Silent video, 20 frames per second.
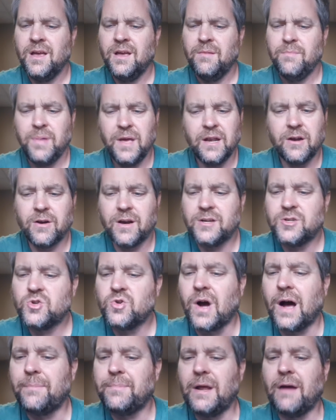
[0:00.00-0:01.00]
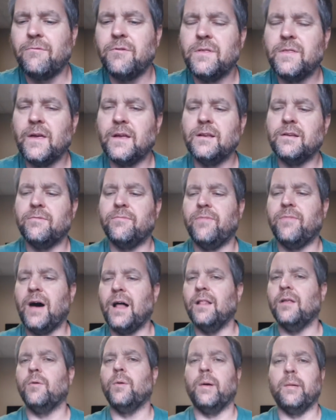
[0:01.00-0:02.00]
Peter had dropped everything to
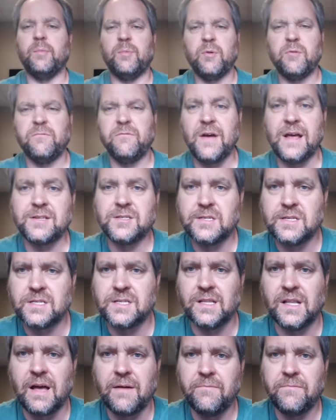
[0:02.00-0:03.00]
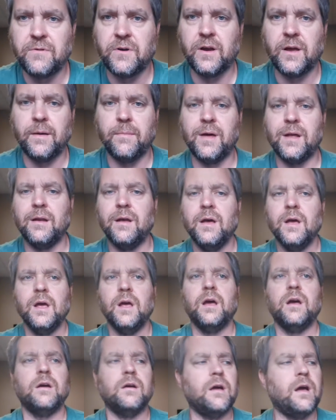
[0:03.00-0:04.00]
follow him, professed his love for him, had
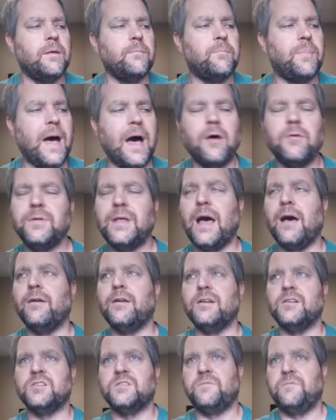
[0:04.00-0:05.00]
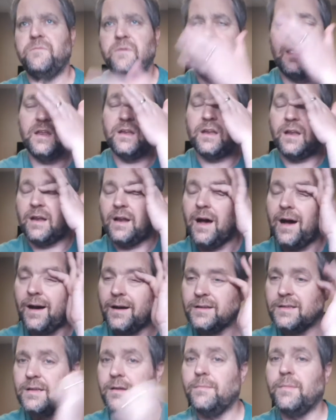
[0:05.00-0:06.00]
bowed down at his feet and
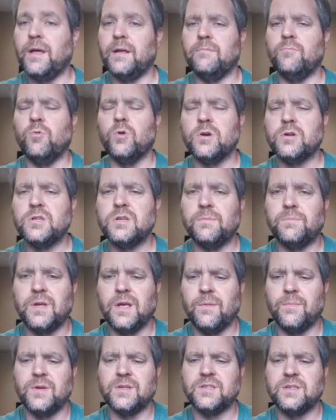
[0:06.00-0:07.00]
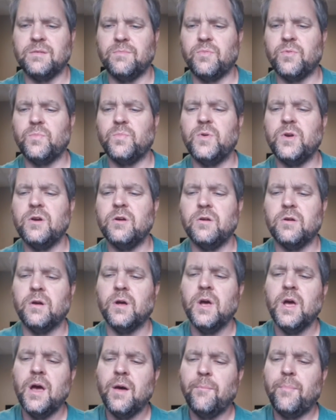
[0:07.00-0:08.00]
hugged him and worshipped him as he prepared
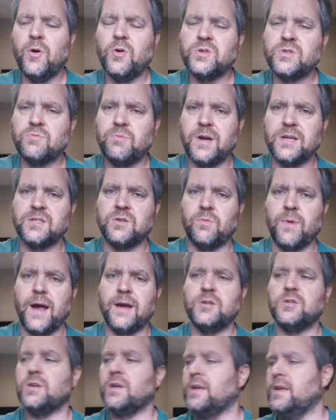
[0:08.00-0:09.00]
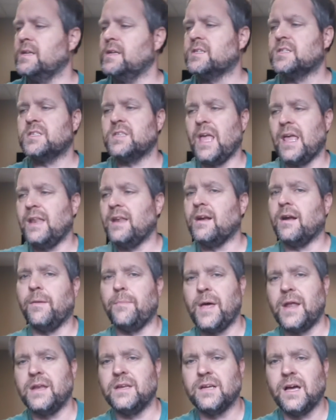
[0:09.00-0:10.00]
post-resurrection. He'd stated on
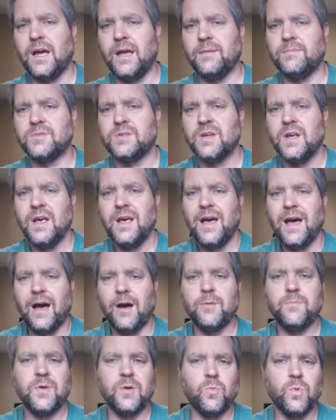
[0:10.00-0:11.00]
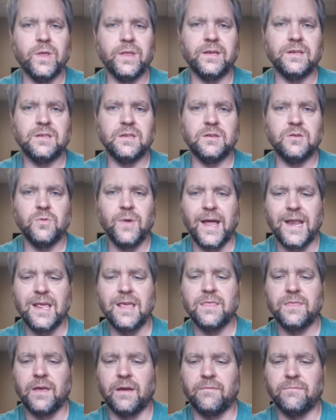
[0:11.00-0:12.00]
many times how he'd be willing to do
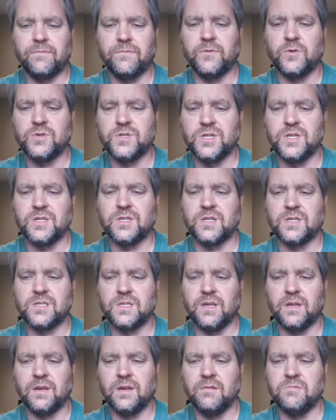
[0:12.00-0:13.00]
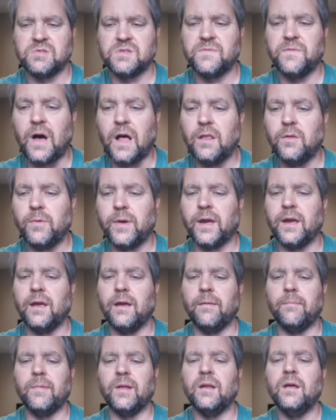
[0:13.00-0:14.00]
anything for Jesus, that he was following
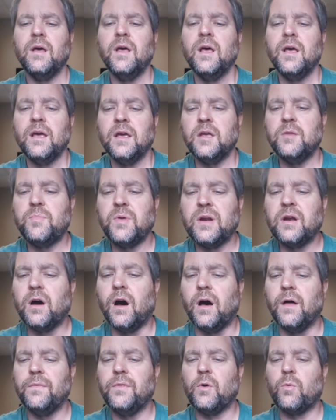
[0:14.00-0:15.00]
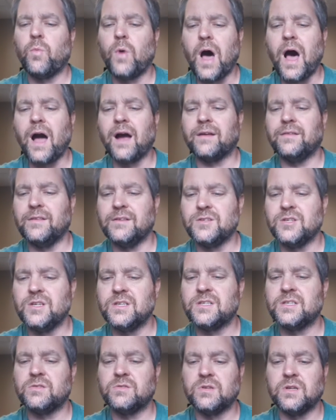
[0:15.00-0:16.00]
him, and he'd been called the rock that
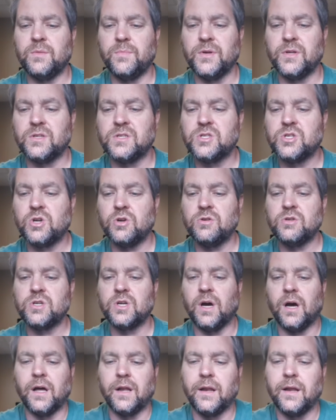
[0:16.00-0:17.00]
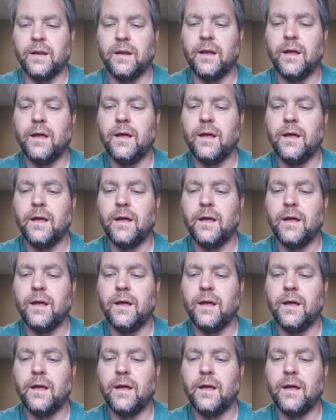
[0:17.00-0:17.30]
Jesus was going to build his church on. And